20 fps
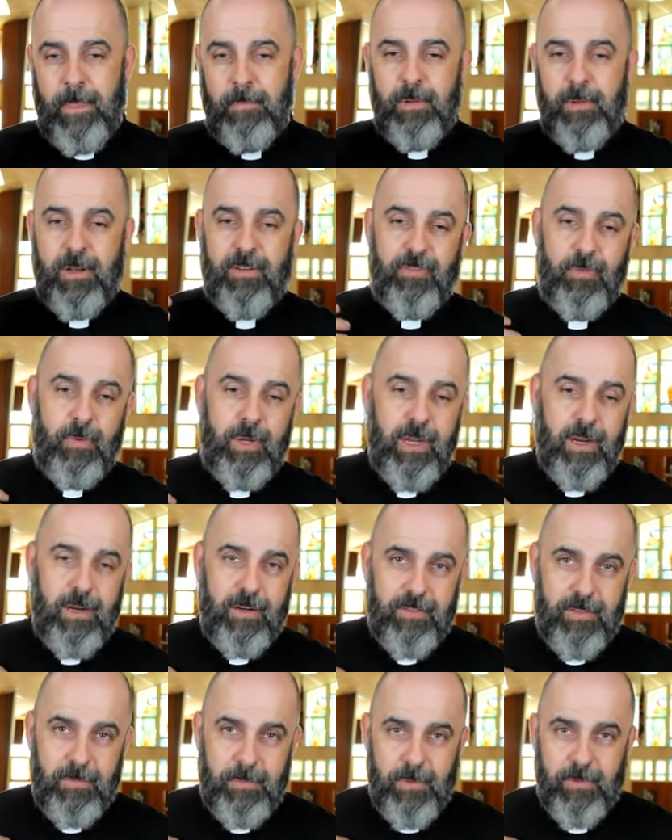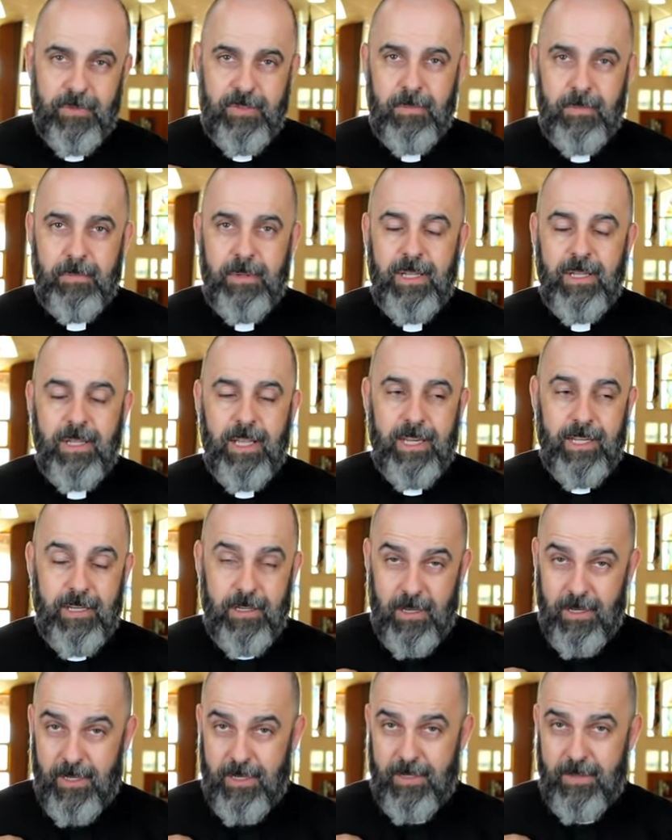But if we are supposed to be like
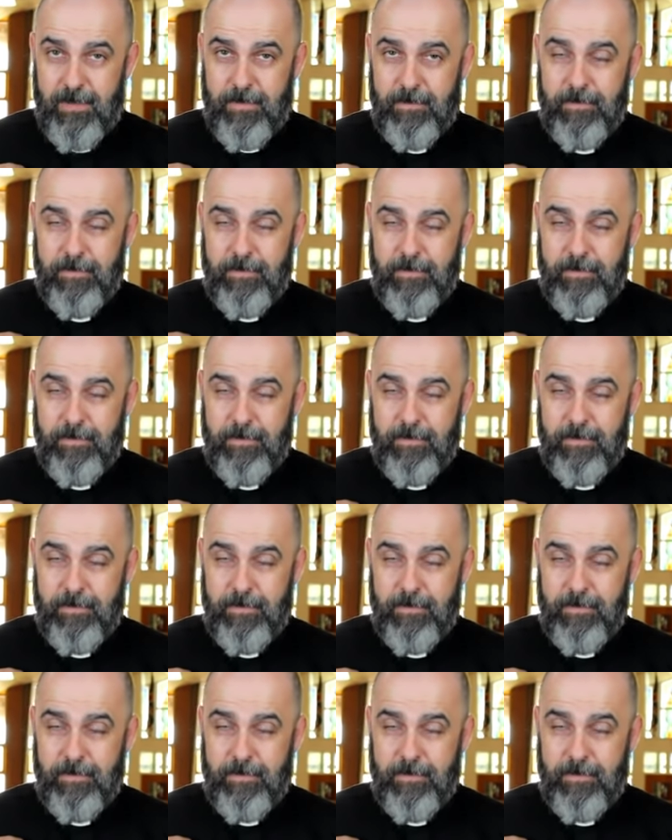God,